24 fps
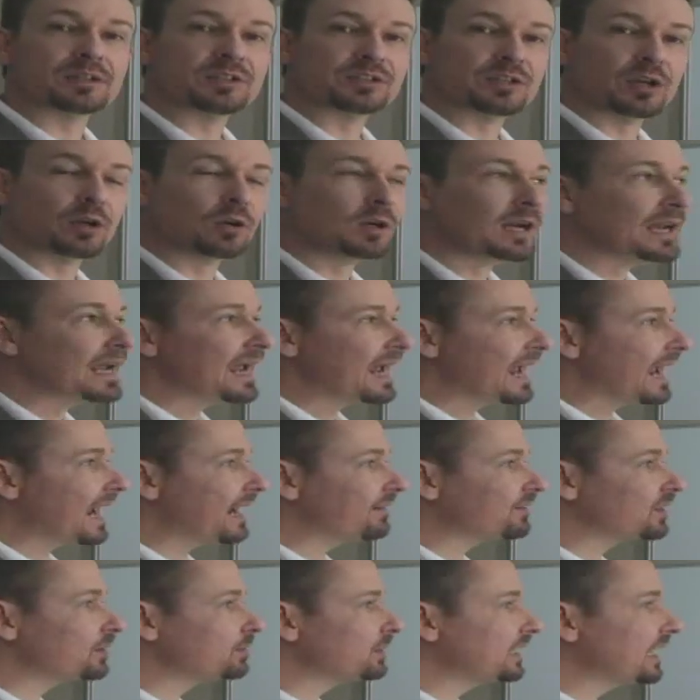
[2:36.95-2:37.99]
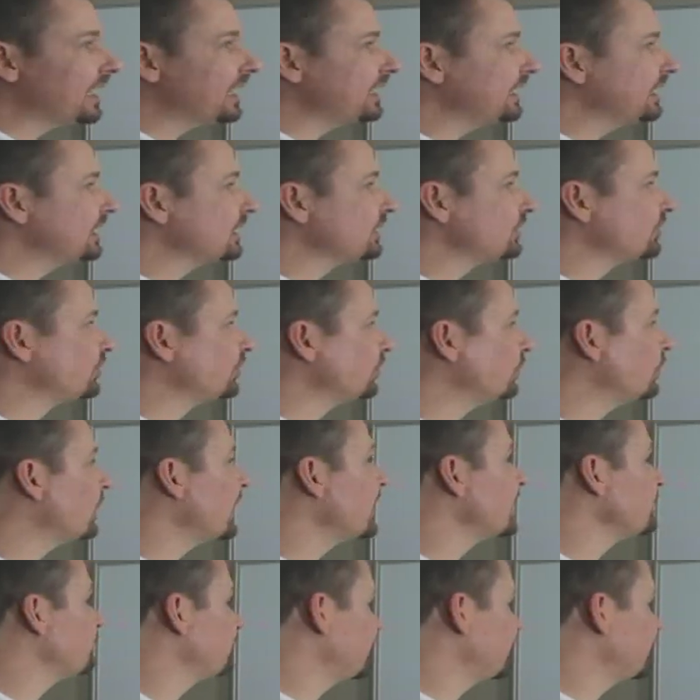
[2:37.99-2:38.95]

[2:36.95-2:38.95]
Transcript: So have them get into a